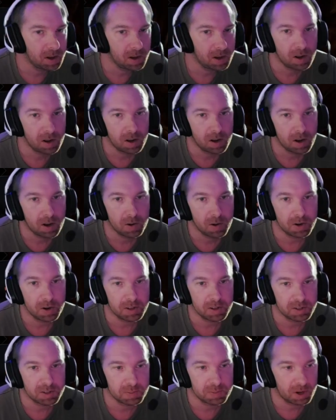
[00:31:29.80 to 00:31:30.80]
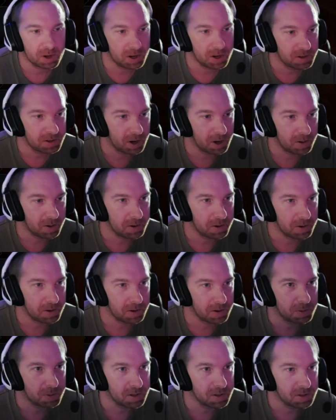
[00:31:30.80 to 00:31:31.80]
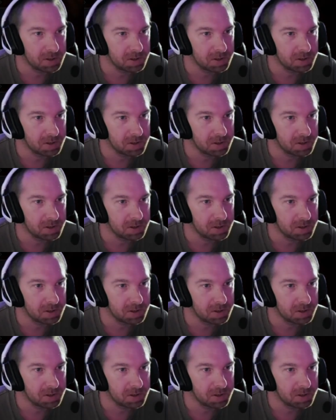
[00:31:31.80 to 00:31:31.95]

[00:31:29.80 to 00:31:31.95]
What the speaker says: Oh, there's supply. Yeah, I need supplies too.